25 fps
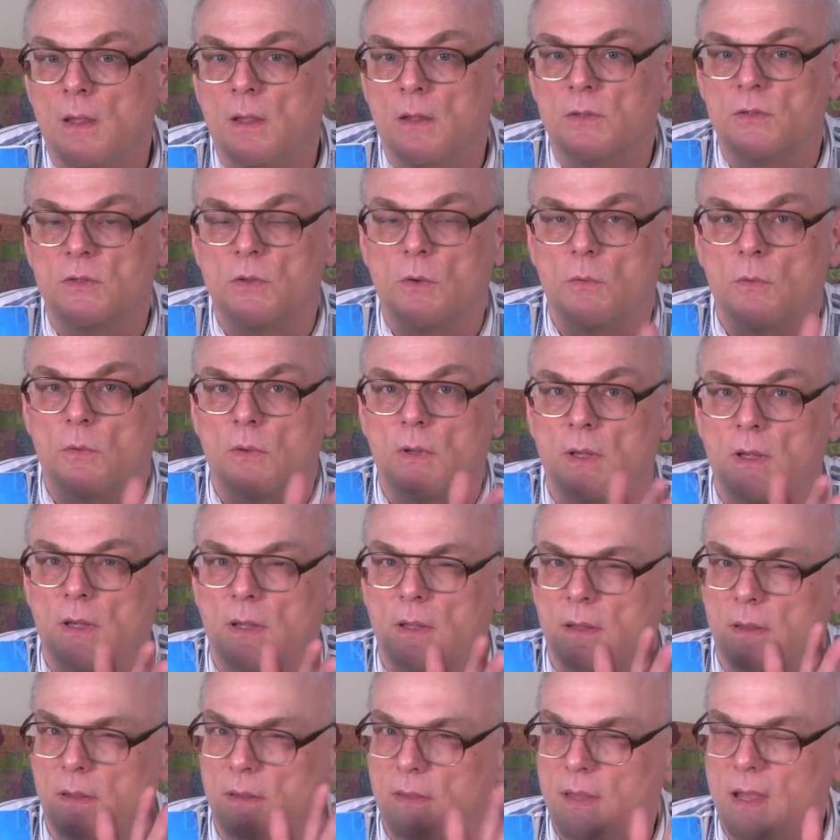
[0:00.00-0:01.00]
So
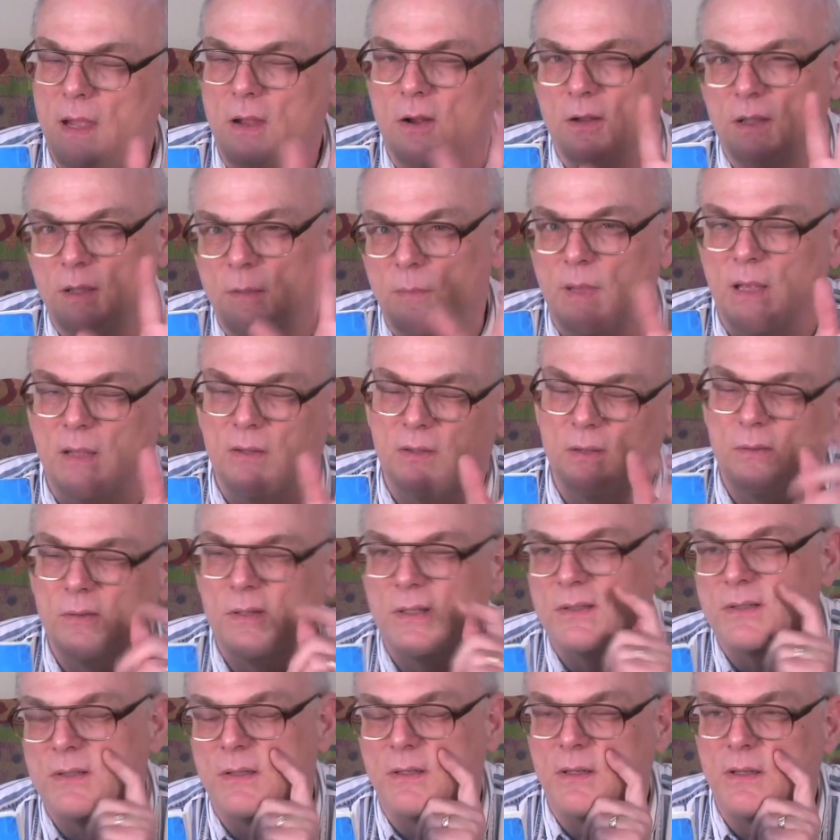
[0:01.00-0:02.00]
there you may say,
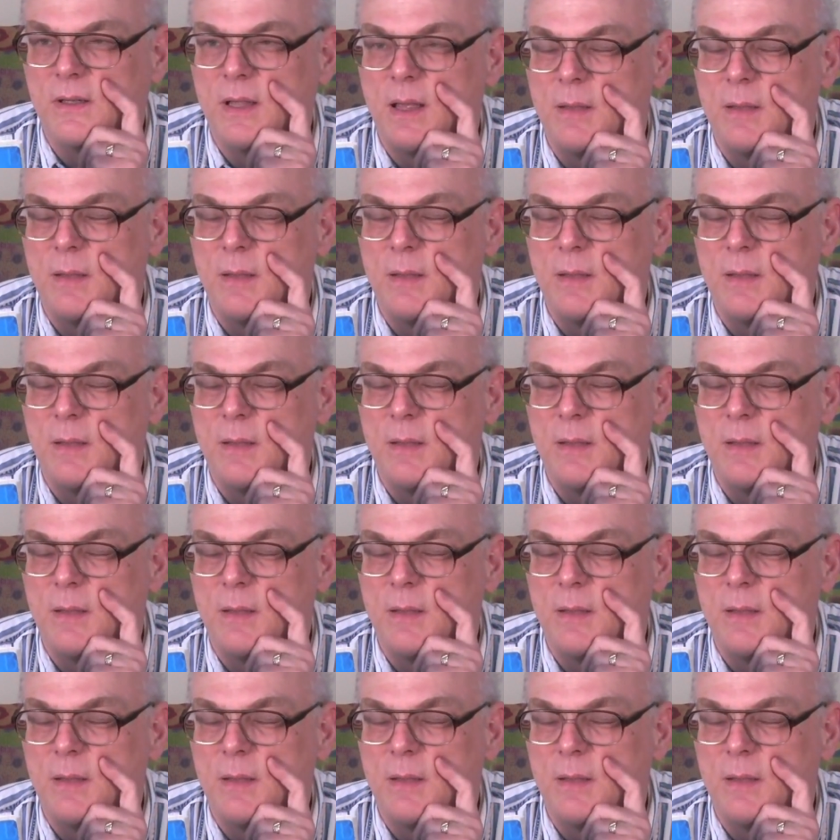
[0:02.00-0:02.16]
well, it's a little